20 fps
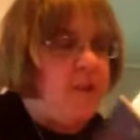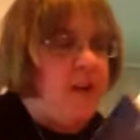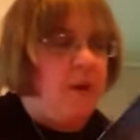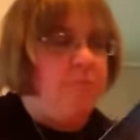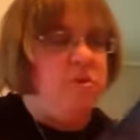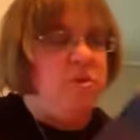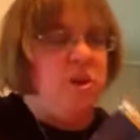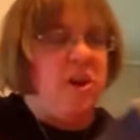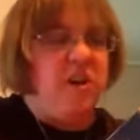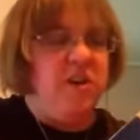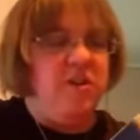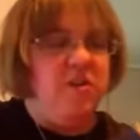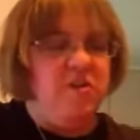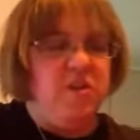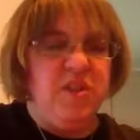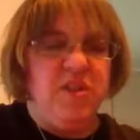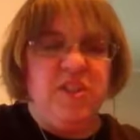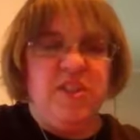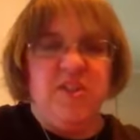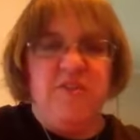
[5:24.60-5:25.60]
I'm trying to
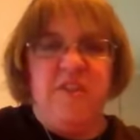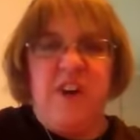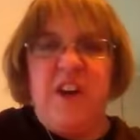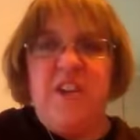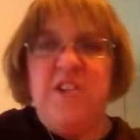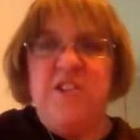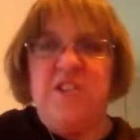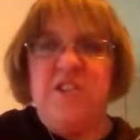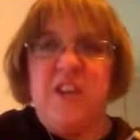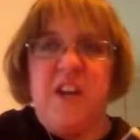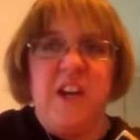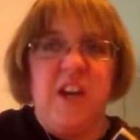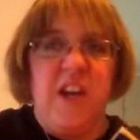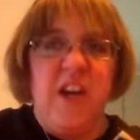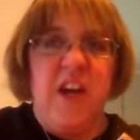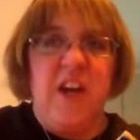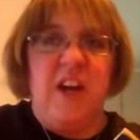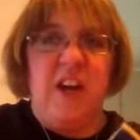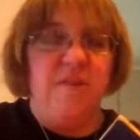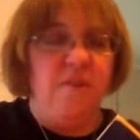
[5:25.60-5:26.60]
do this as fast as I
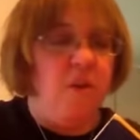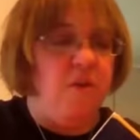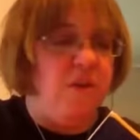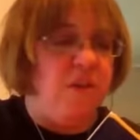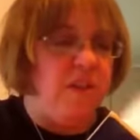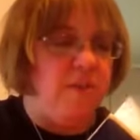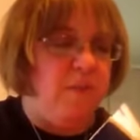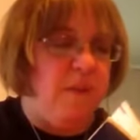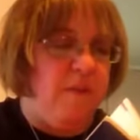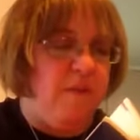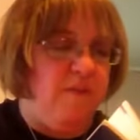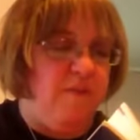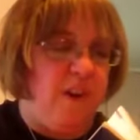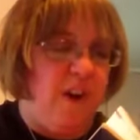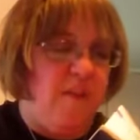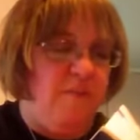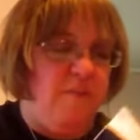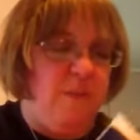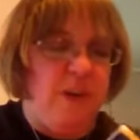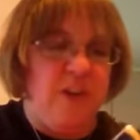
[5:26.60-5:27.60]
can. I've already spent
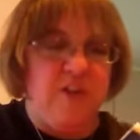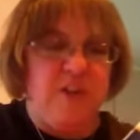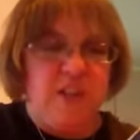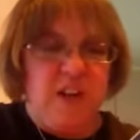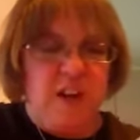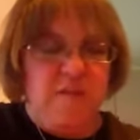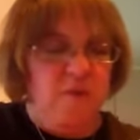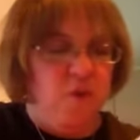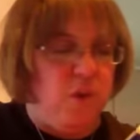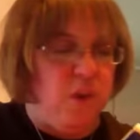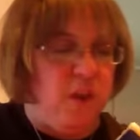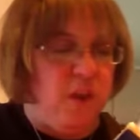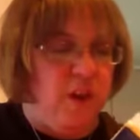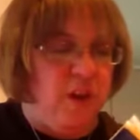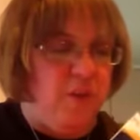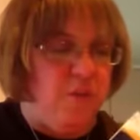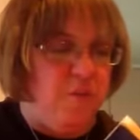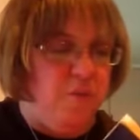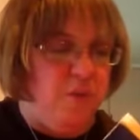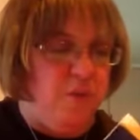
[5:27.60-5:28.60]
5 minutes and I've only
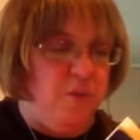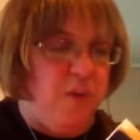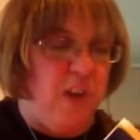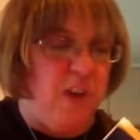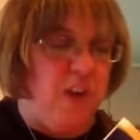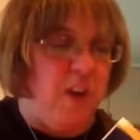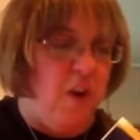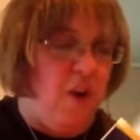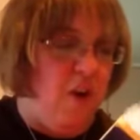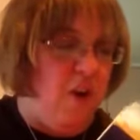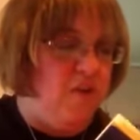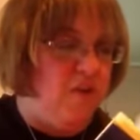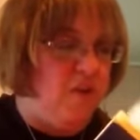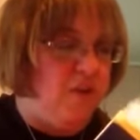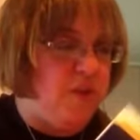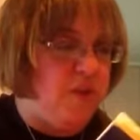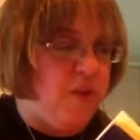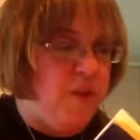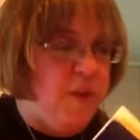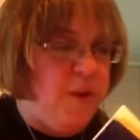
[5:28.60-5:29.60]
gone through 3
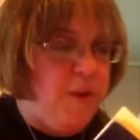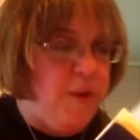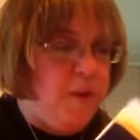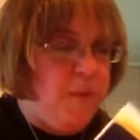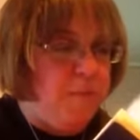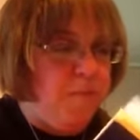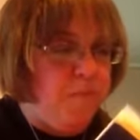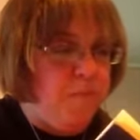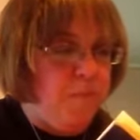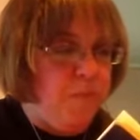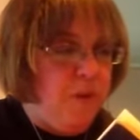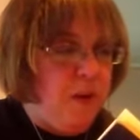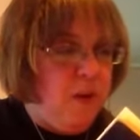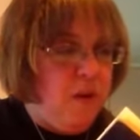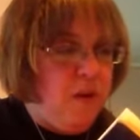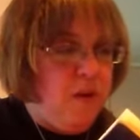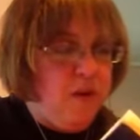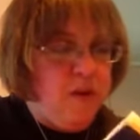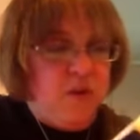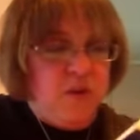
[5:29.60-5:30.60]
cards.
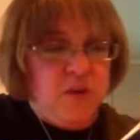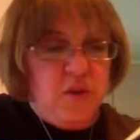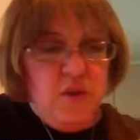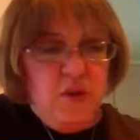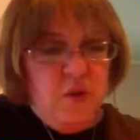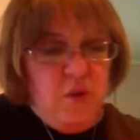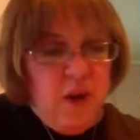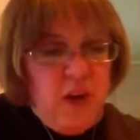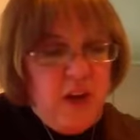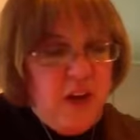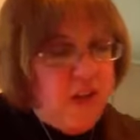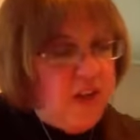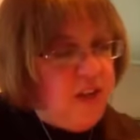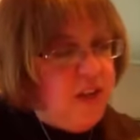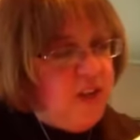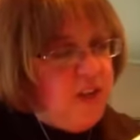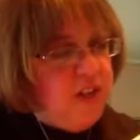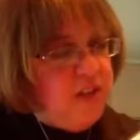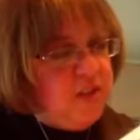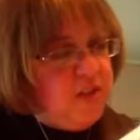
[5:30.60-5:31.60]
So,
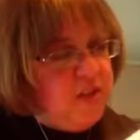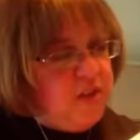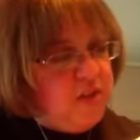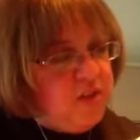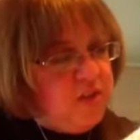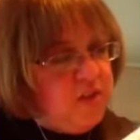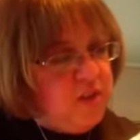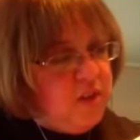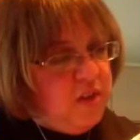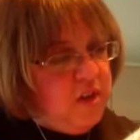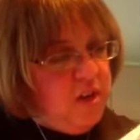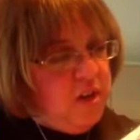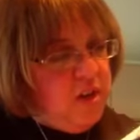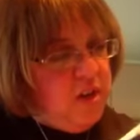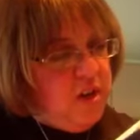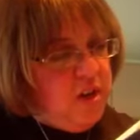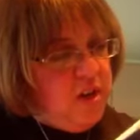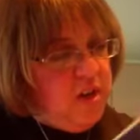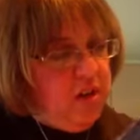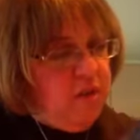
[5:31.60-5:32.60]
Ace
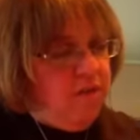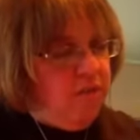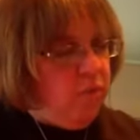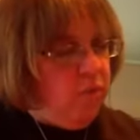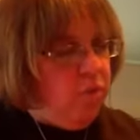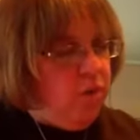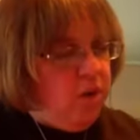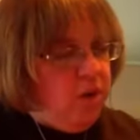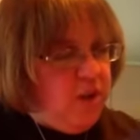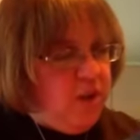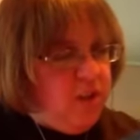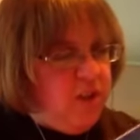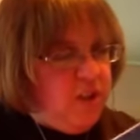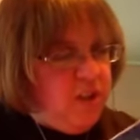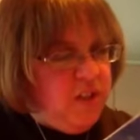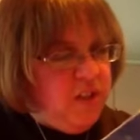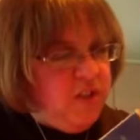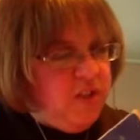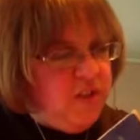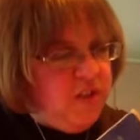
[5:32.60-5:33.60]
of
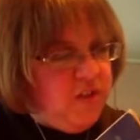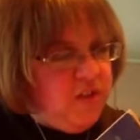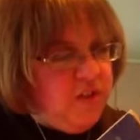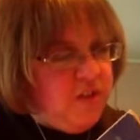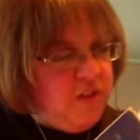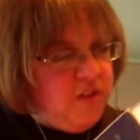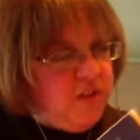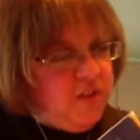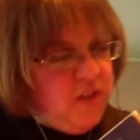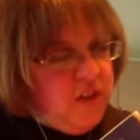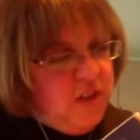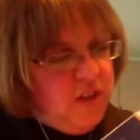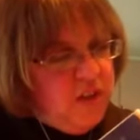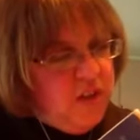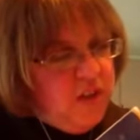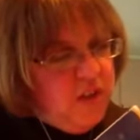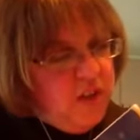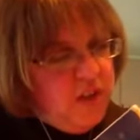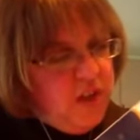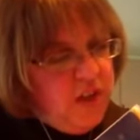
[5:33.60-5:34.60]
Wands.
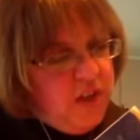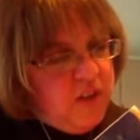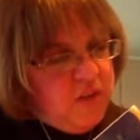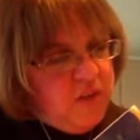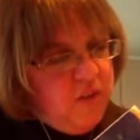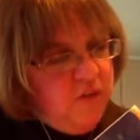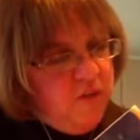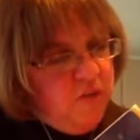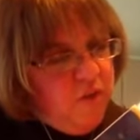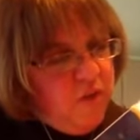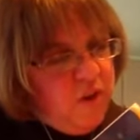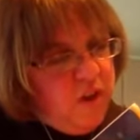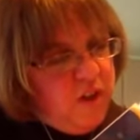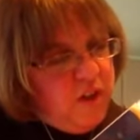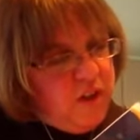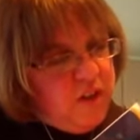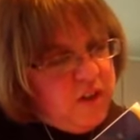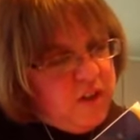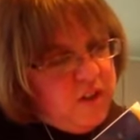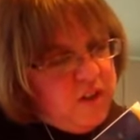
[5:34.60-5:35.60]
Ace of
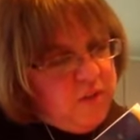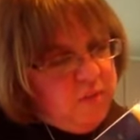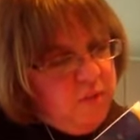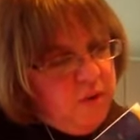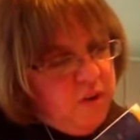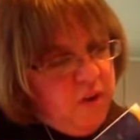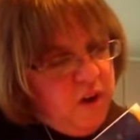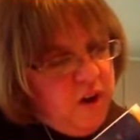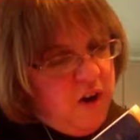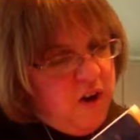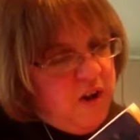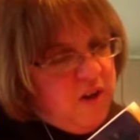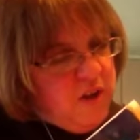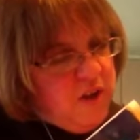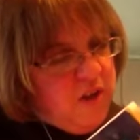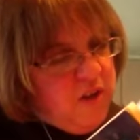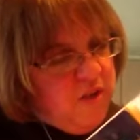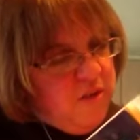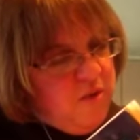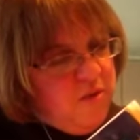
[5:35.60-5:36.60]
Wands, where are
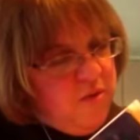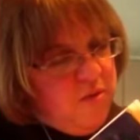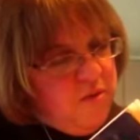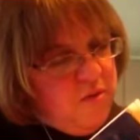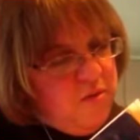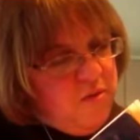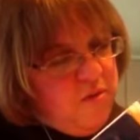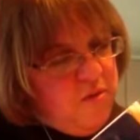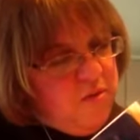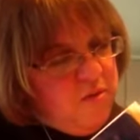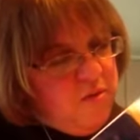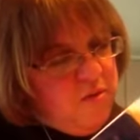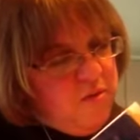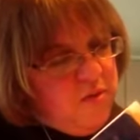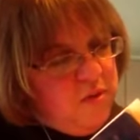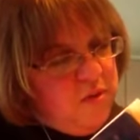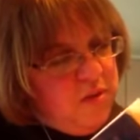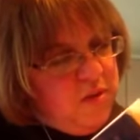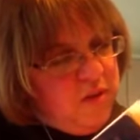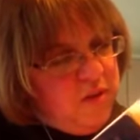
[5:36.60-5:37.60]

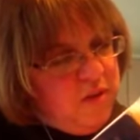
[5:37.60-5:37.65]
you?